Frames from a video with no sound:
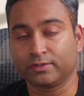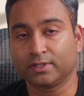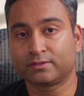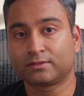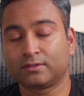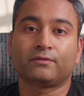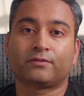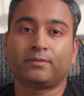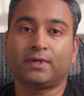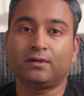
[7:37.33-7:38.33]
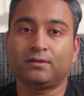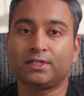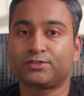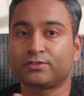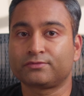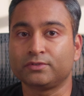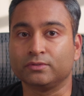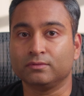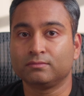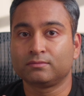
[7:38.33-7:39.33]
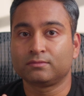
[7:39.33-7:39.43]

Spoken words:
list. From there, it's just food.